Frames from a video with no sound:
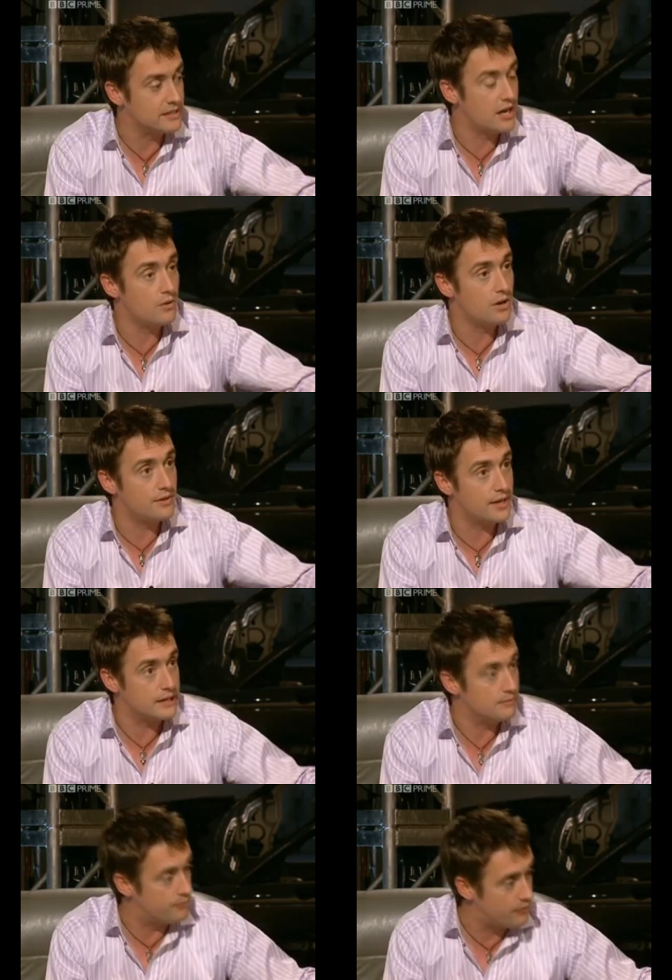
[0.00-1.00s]
lower,
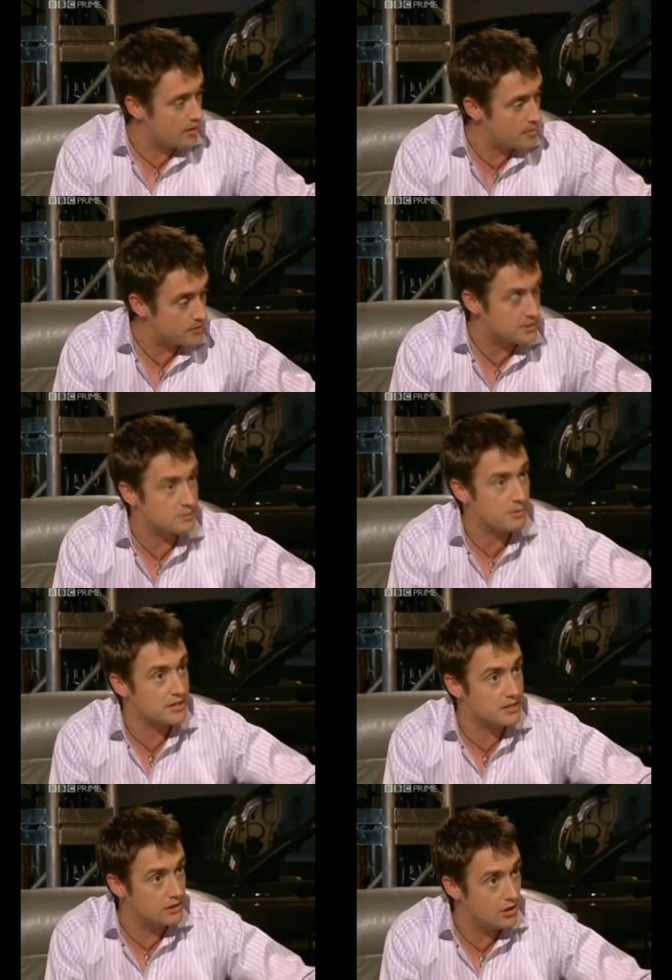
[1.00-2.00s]
they firm up the
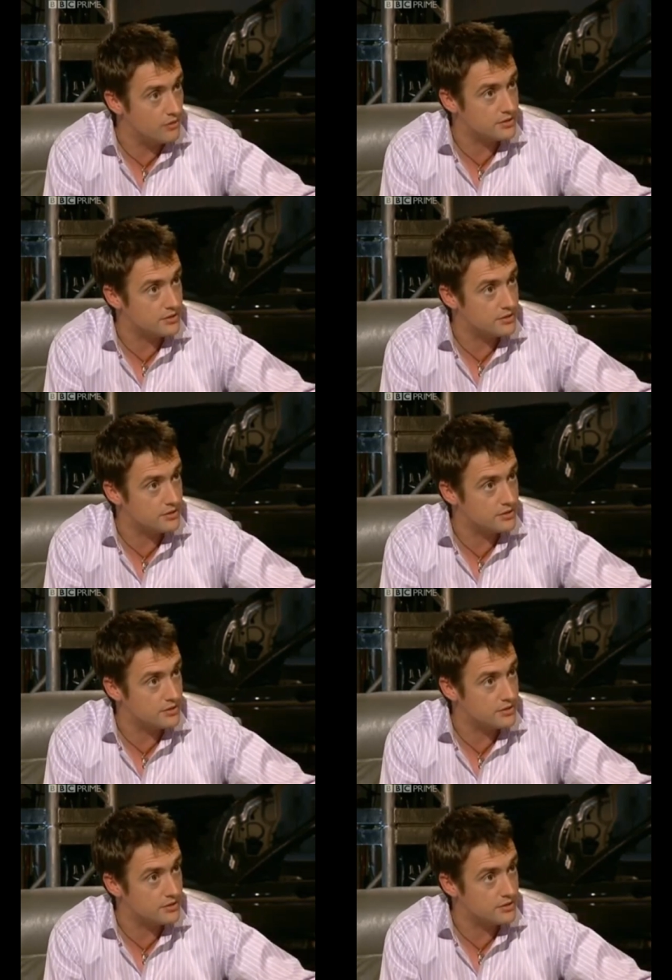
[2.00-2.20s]
suspension, lower the